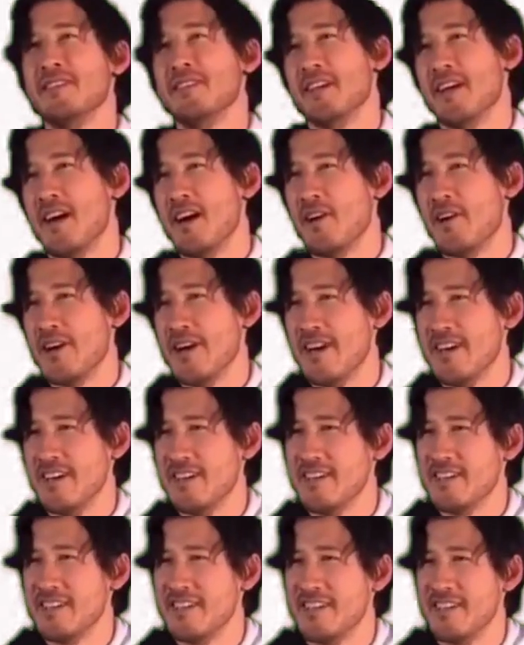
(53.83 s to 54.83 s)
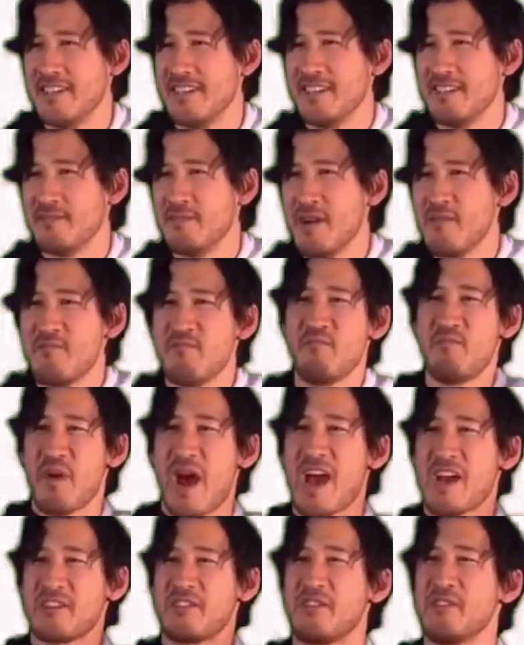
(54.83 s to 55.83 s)
tower, my
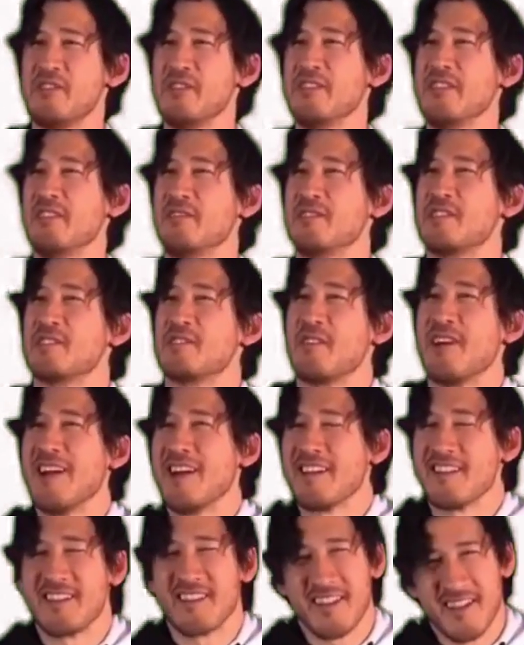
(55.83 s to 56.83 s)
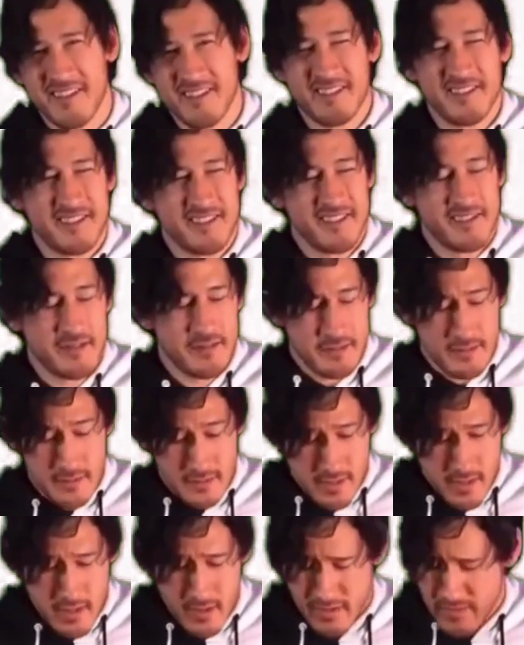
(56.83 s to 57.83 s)
bastion of strength.
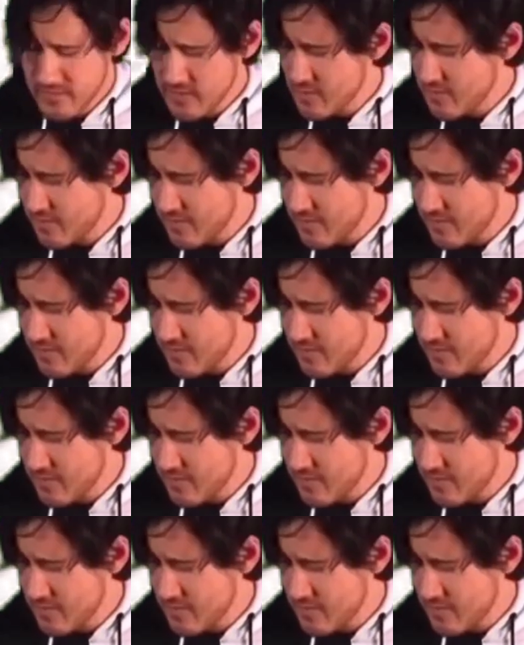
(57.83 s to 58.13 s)
And all of you